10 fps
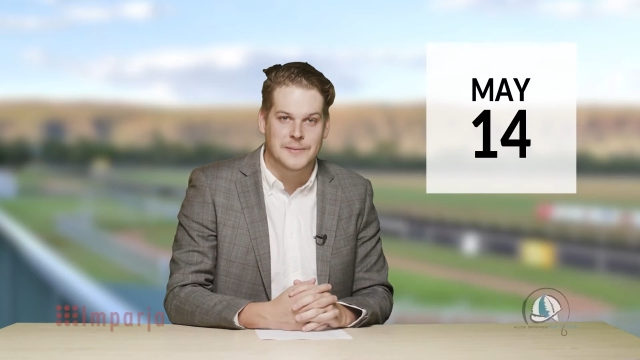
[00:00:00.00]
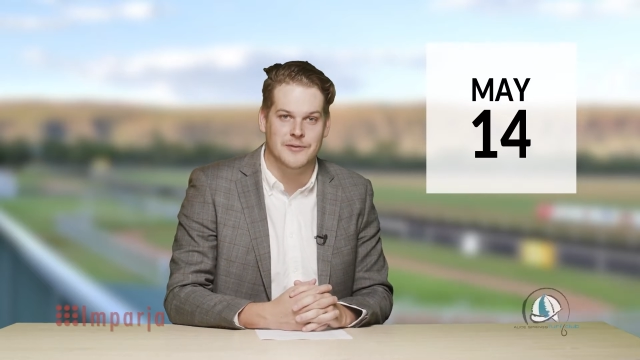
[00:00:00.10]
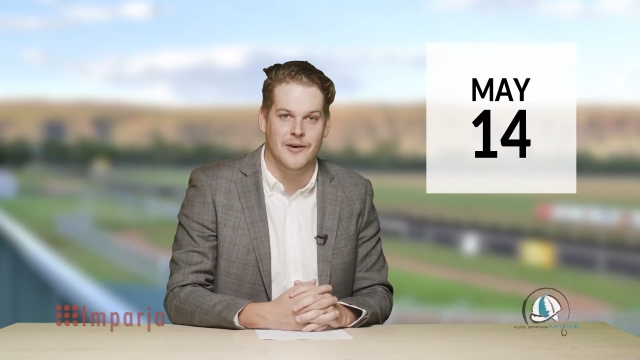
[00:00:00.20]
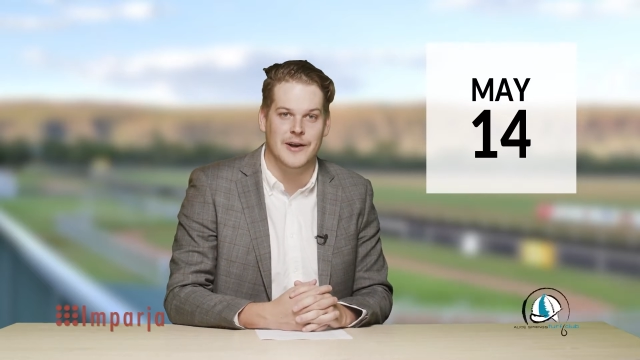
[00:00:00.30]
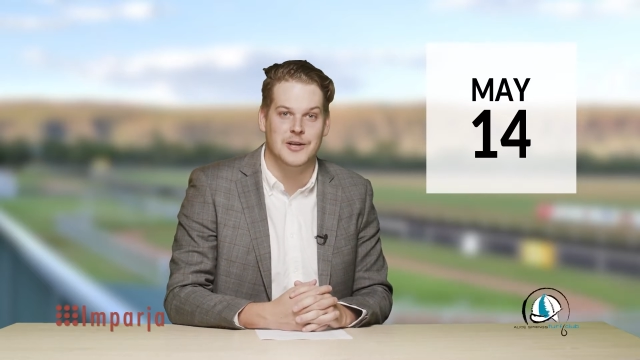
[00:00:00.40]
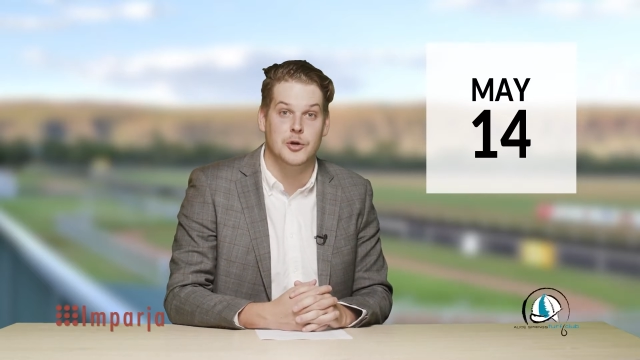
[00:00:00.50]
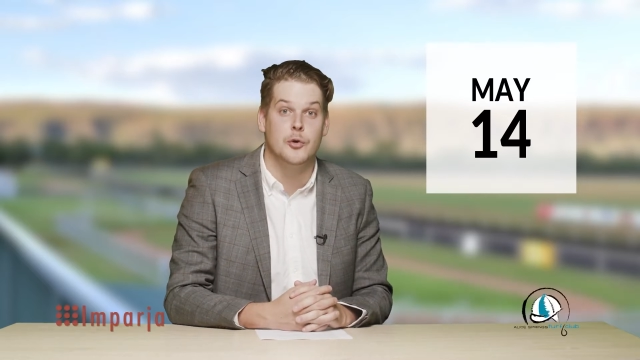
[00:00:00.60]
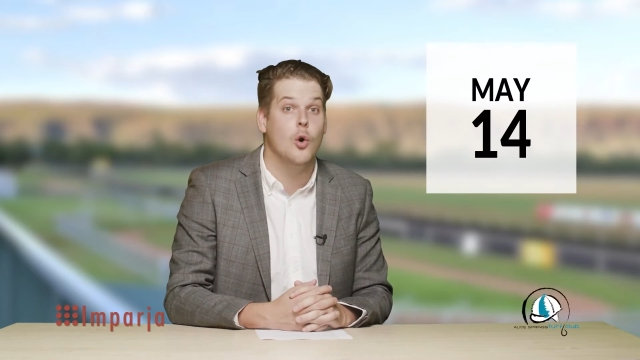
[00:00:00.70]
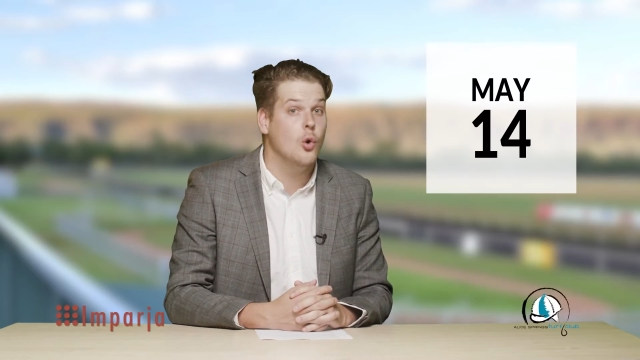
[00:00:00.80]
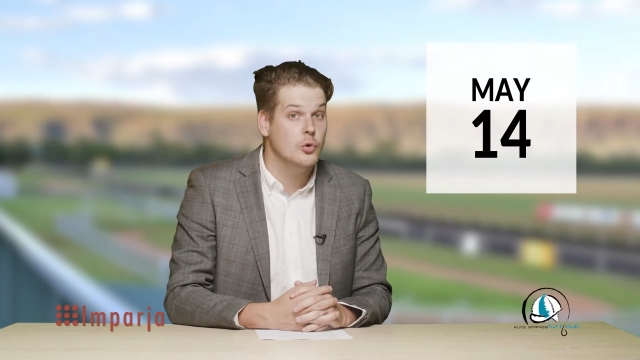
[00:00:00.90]
providing
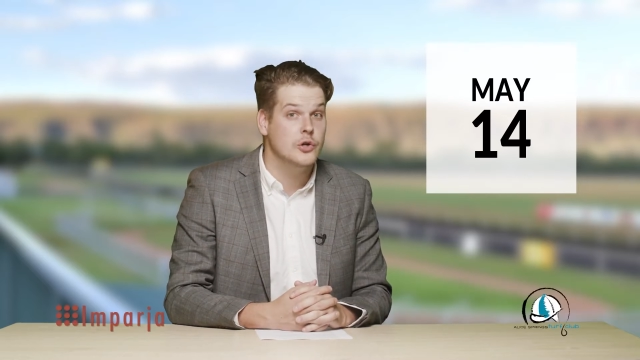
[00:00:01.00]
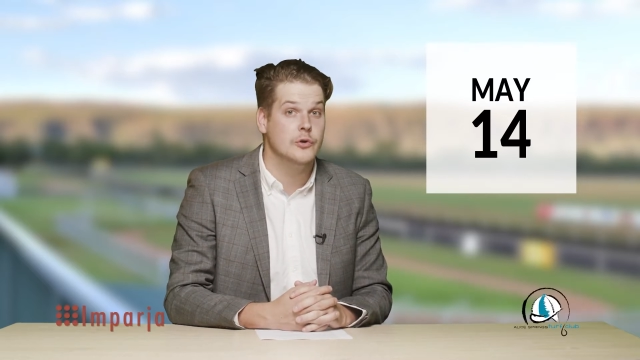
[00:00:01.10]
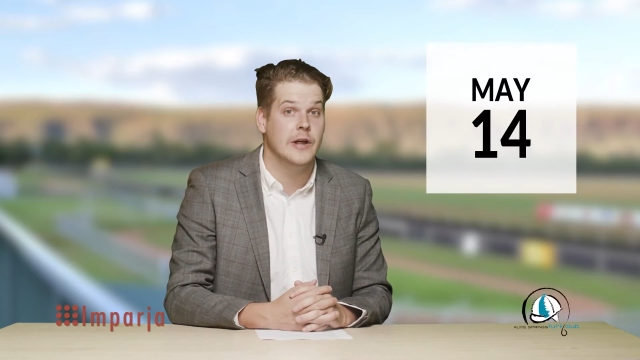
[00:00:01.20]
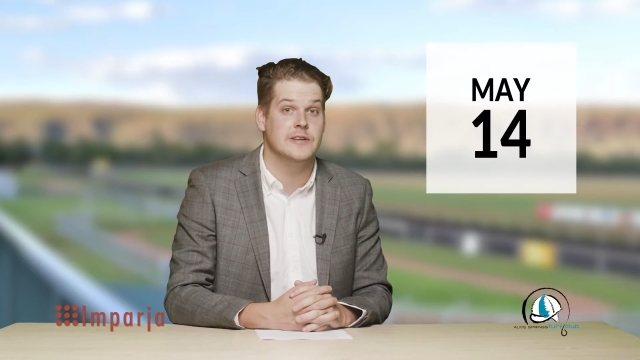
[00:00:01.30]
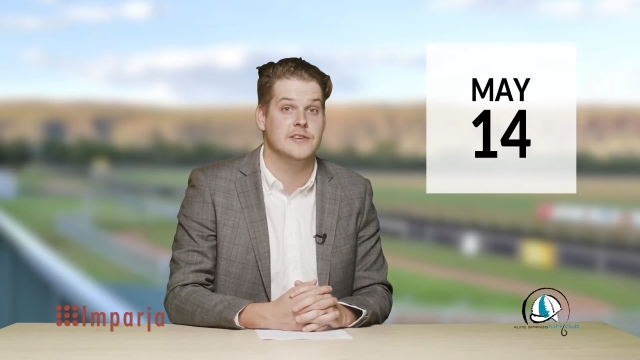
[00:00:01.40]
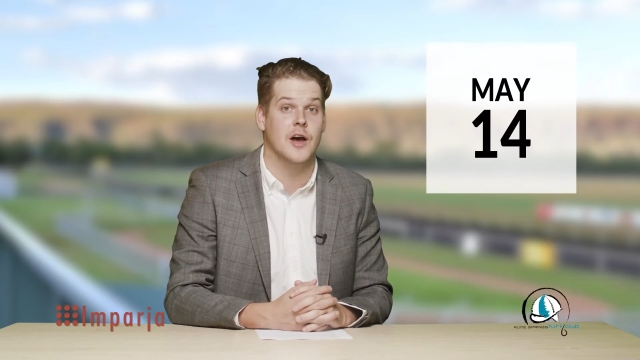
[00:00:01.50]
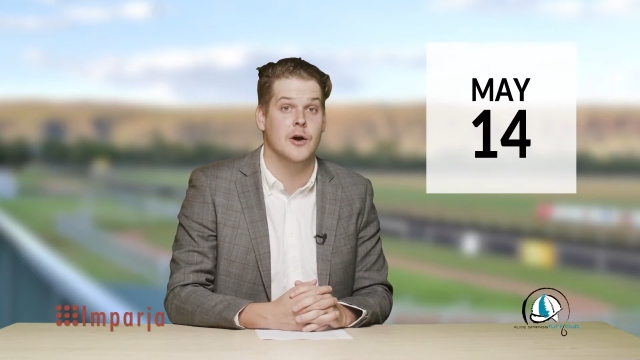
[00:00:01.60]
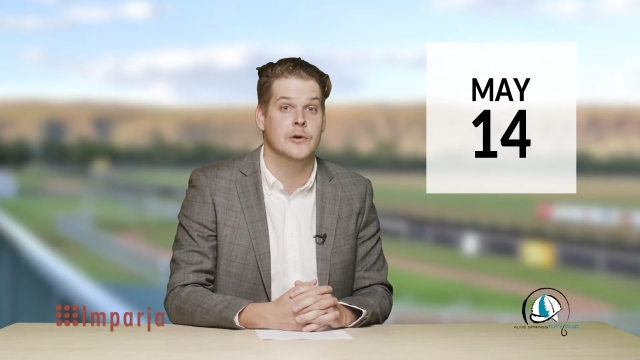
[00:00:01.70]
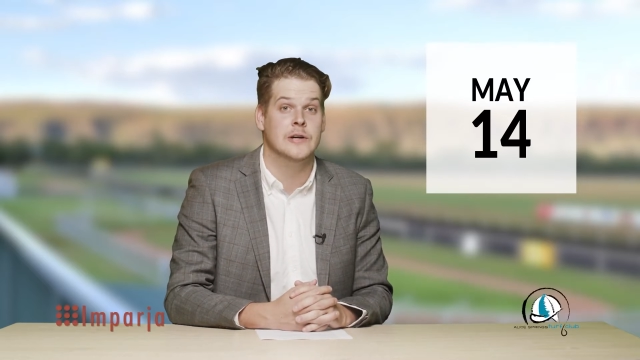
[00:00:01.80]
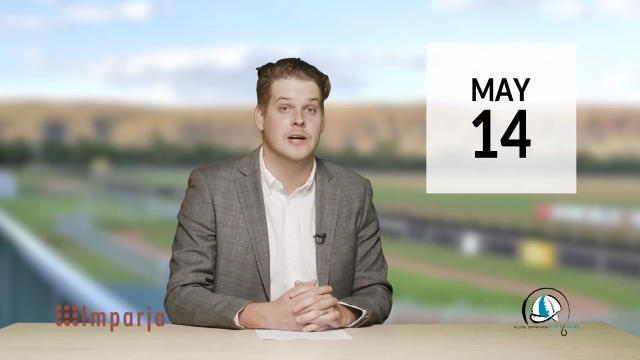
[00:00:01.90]
you all you need to
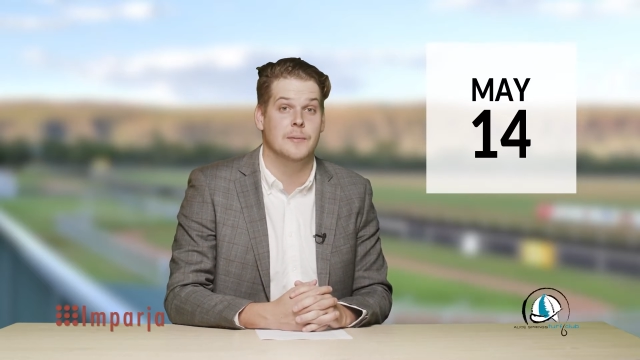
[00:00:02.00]
know